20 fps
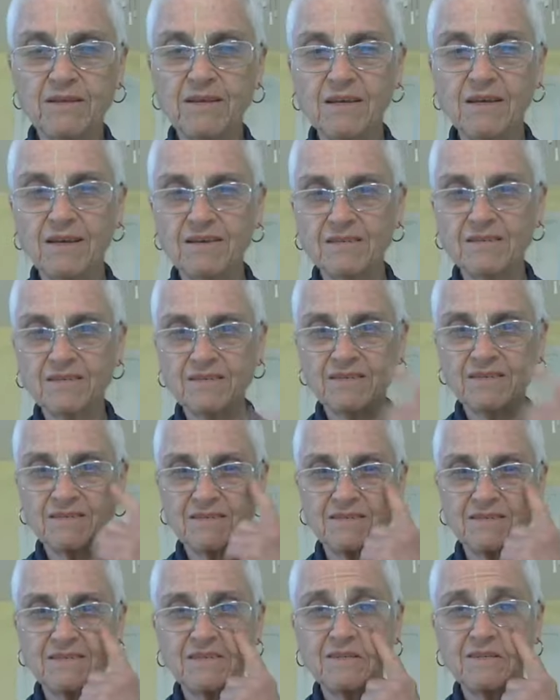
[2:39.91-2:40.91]
as
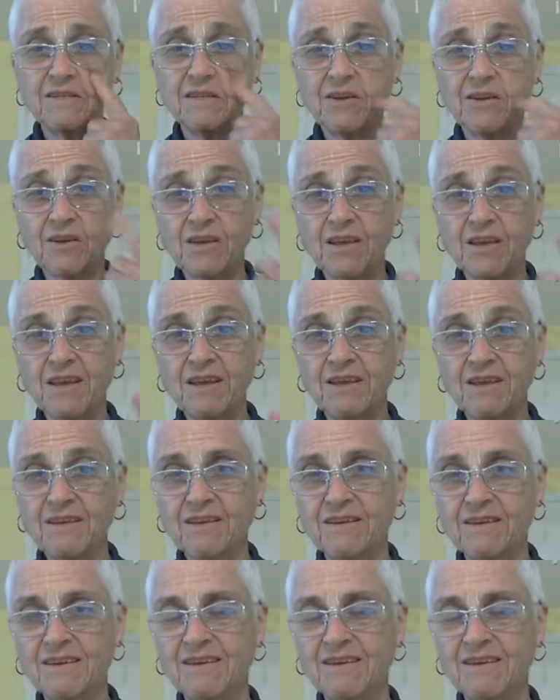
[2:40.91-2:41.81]
their king.